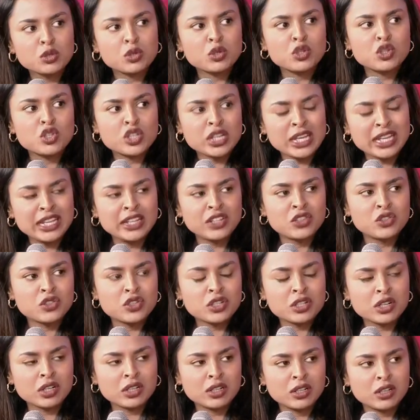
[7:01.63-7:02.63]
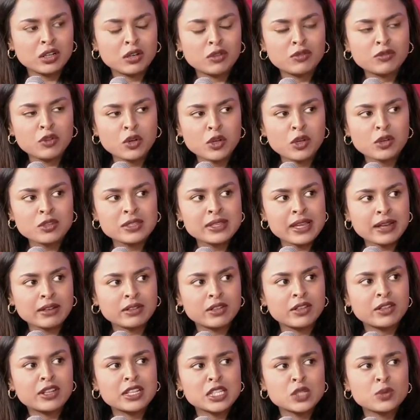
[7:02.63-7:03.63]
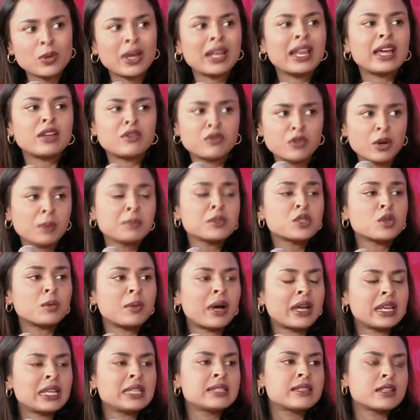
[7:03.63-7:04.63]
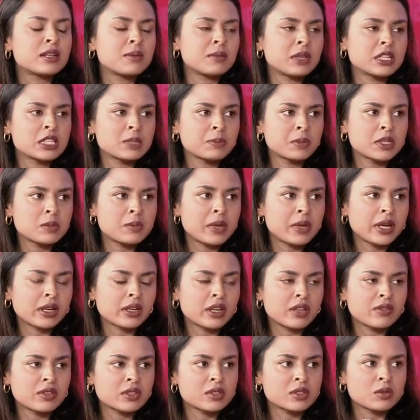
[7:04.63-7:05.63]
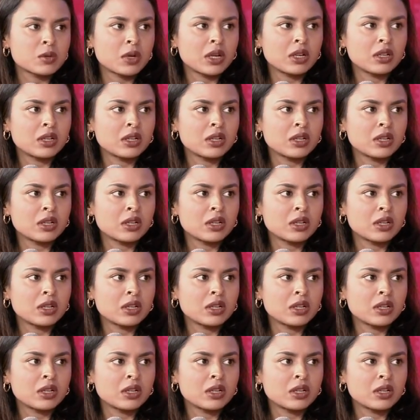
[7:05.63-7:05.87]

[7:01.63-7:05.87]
change for your sector as well, and from Somany Ceramics perspective as well?